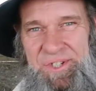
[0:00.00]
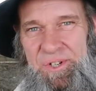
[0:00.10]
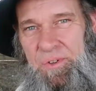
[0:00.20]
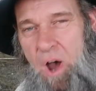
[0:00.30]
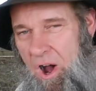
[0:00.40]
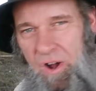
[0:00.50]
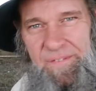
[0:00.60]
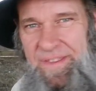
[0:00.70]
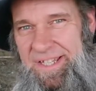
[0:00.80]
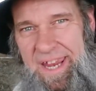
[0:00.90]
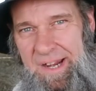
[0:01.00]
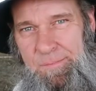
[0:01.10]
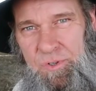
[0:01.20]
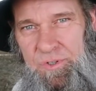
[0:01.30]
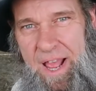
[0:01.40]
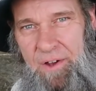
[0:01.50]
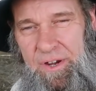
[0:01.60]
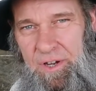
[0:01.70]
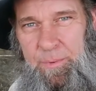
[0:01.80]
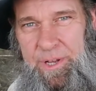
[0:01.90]
So all of these animals out
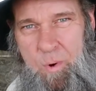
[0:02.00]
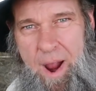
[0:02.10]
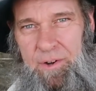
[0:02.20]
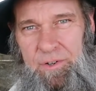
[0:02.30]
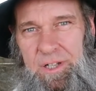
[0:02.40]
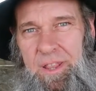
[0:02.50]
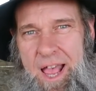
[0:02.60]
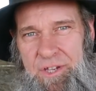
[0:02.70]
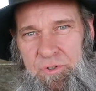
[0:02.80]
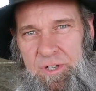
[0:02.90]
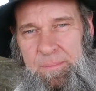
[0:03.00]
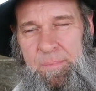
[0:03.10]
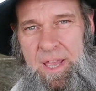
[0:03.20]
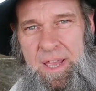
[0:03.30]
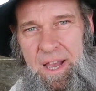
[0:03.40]
here require colostrum